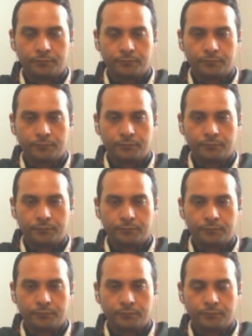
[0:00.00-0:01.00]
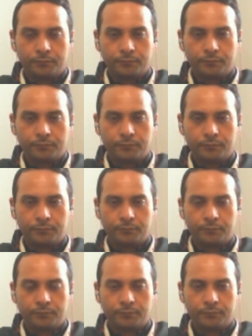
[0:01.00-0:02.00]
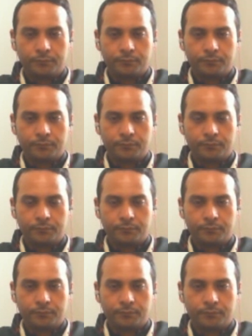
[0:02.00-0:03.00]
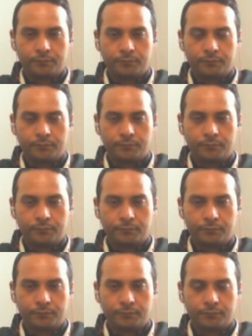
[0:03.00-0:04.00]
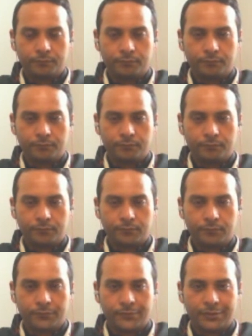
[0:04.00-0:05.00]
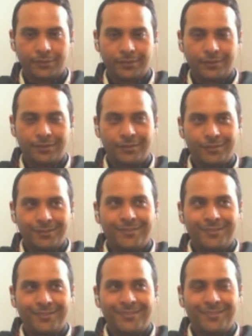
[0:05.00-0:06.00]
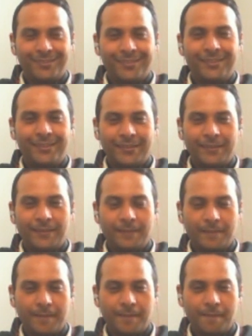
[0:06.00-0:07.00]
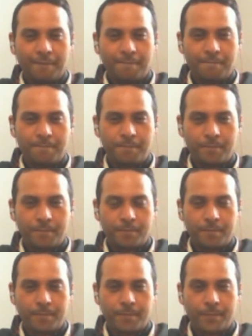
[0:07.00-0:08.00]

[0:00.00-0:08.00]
(not speaking)